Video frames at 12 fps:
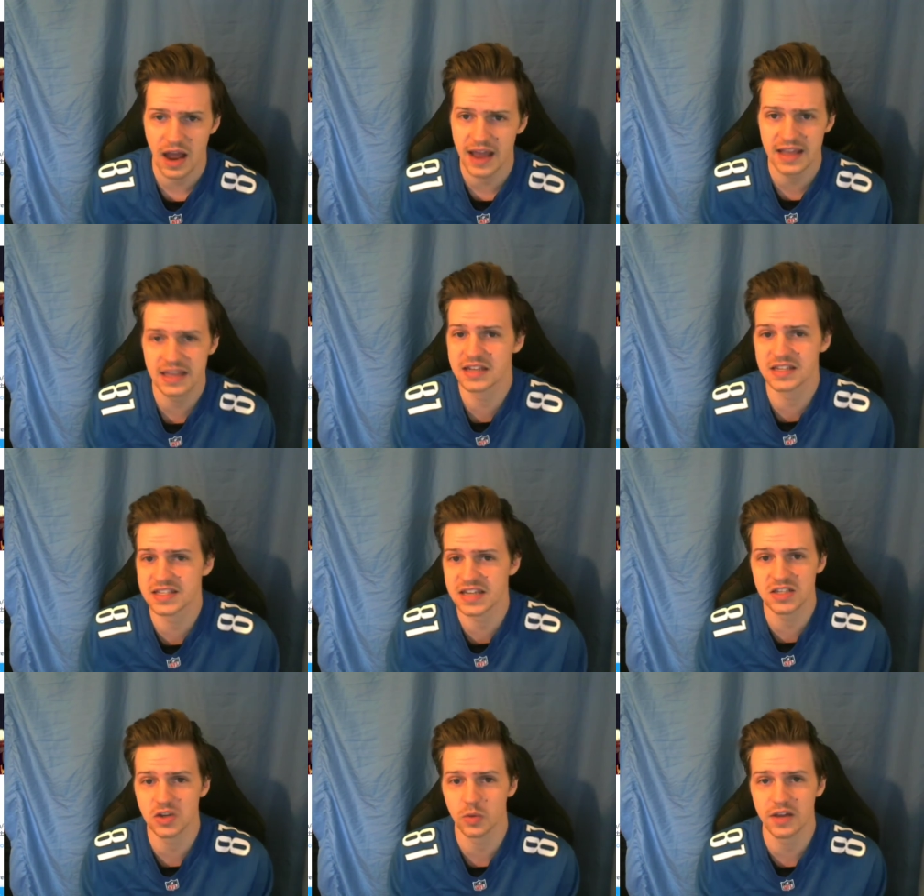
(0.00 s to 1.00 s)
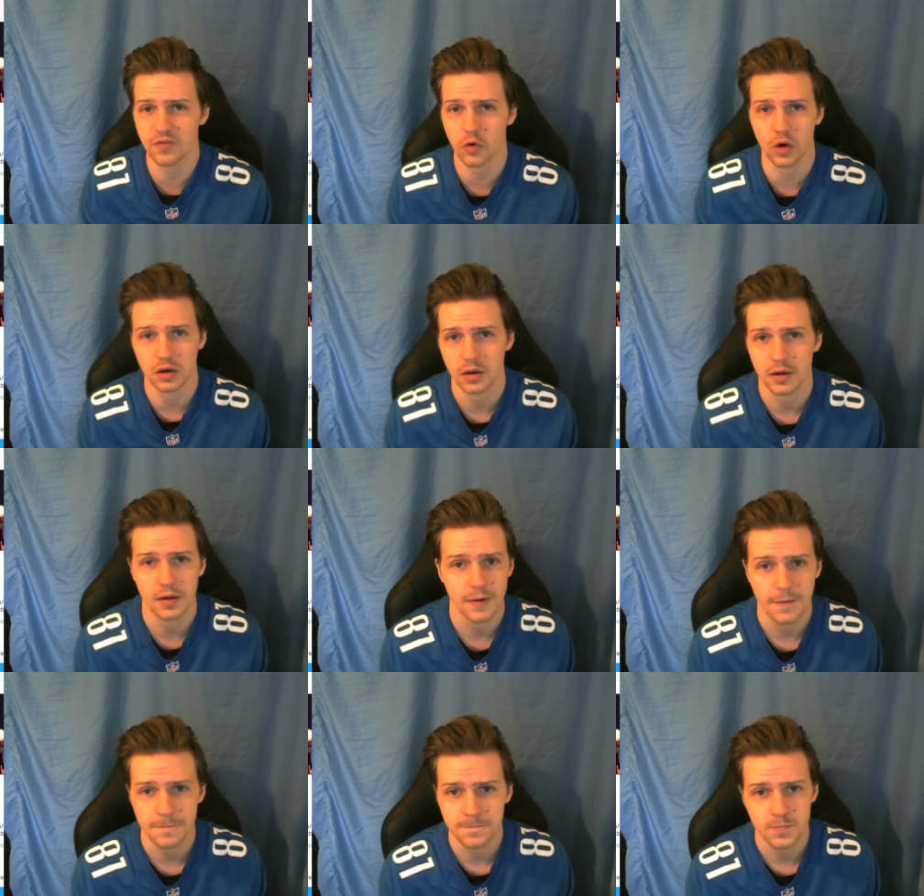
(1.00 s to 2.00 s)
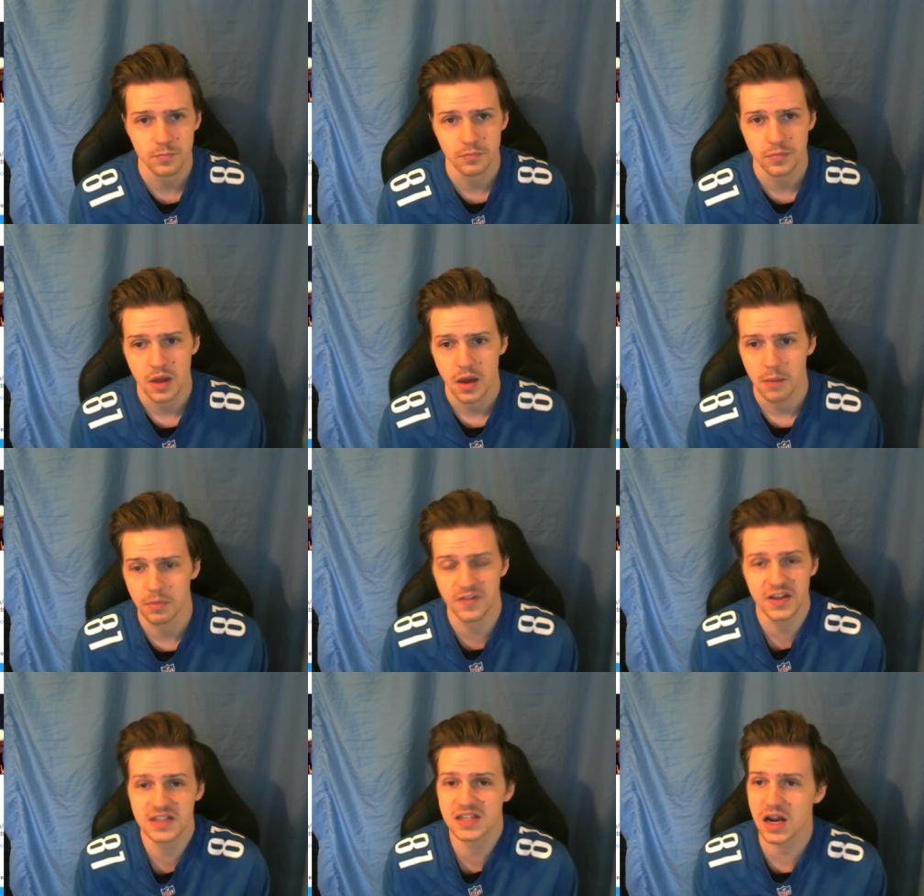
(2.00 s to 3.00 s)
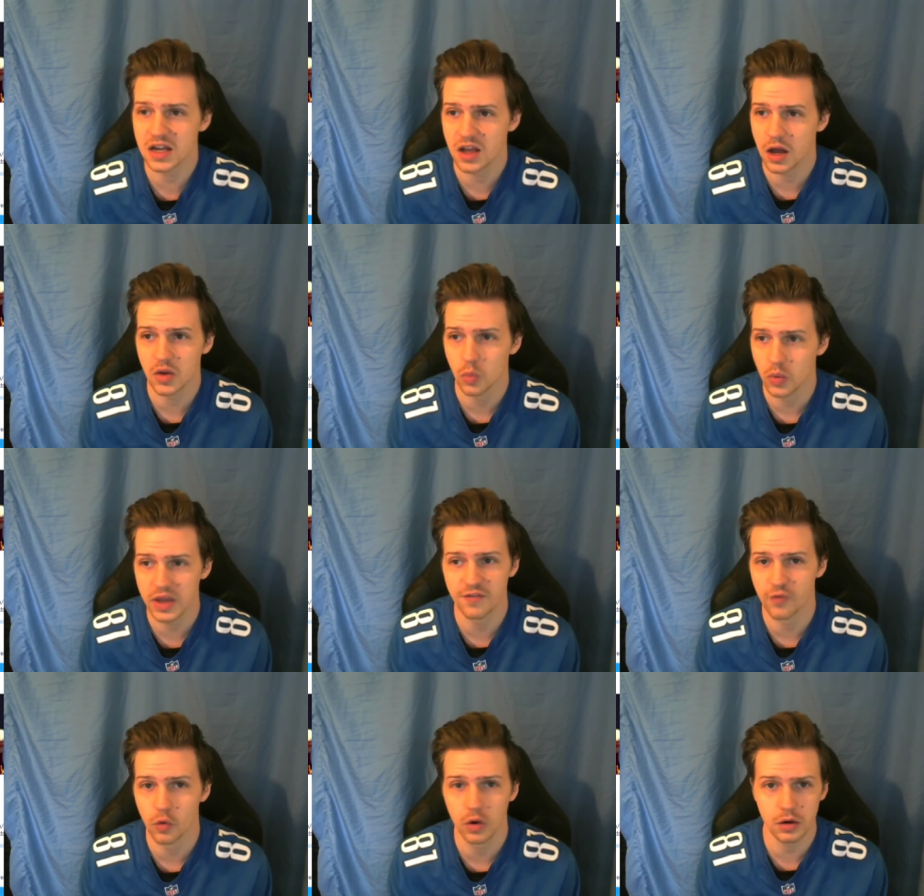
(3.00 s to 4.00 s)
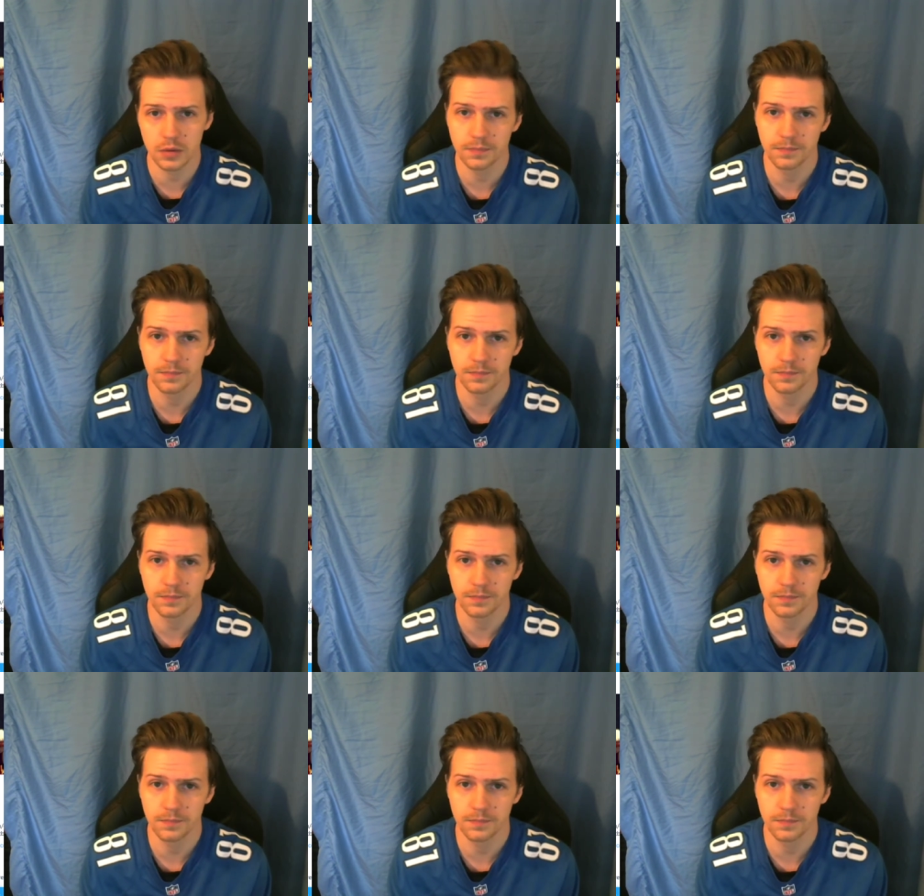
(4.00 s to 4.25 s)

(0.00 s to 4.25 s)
I, he can stay till week four. But if he's not gone week four,